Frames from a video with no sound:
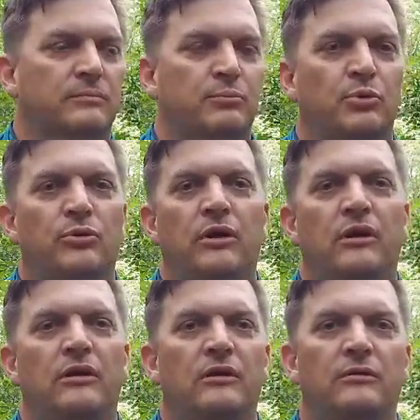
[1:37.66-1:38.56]

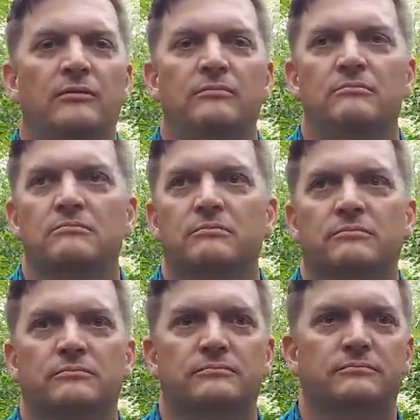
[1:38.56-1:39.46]
Buddha,
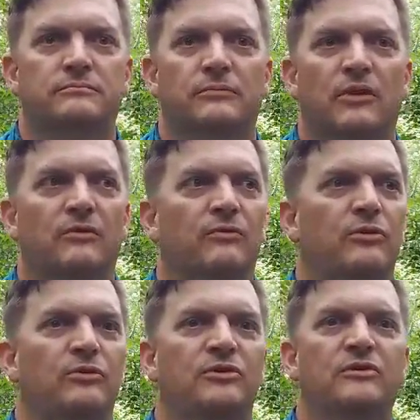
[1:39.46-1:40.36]

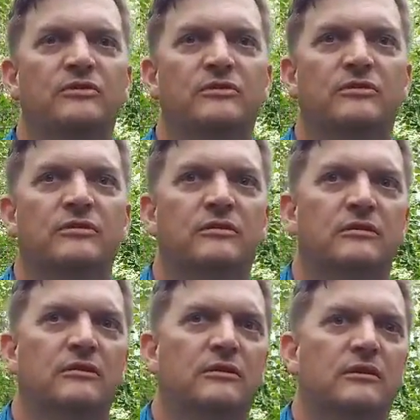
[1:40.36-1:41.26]
Confucius,
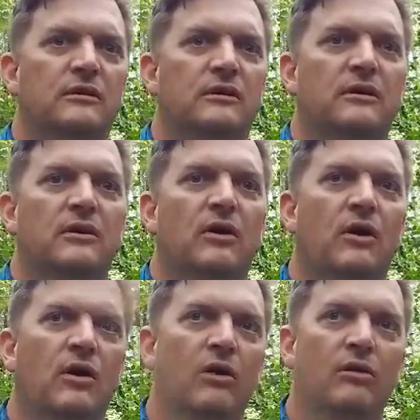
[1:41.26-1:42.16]

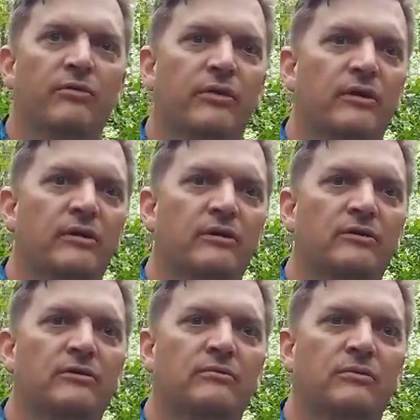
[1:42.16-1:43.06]
all of the
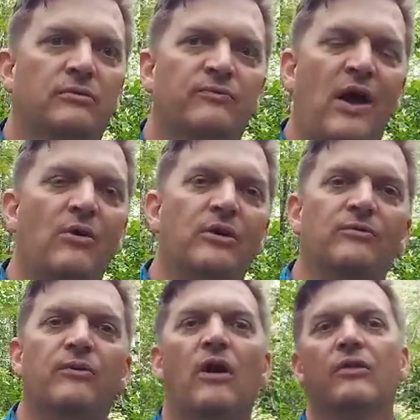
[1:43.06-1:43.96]
founding
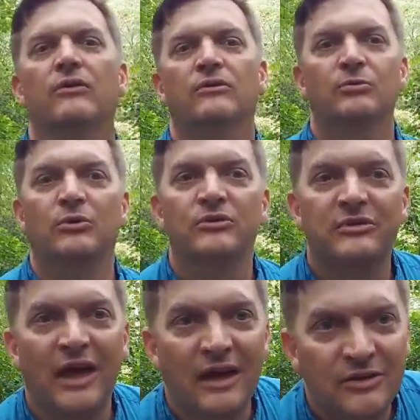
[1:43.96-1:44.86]
fathers, we'll
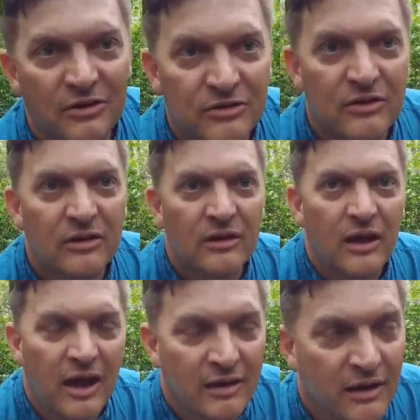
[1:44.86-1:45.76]
say,
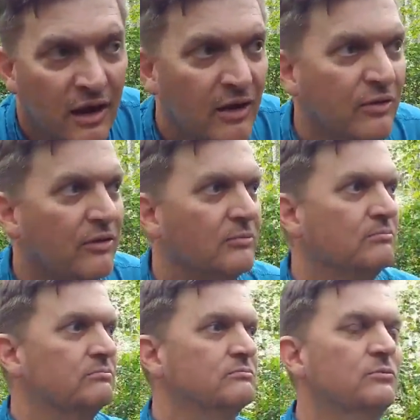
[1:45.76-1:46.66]
and the
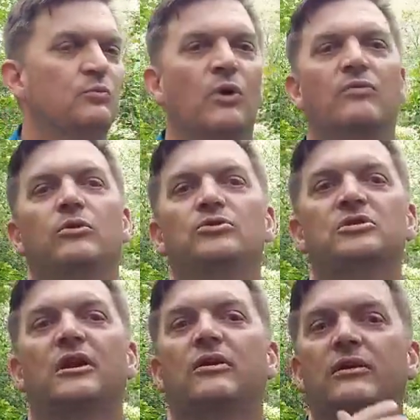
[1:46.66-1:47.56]

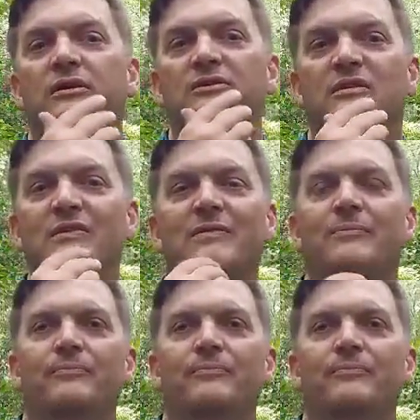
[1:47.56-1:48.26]
revolutionaries, and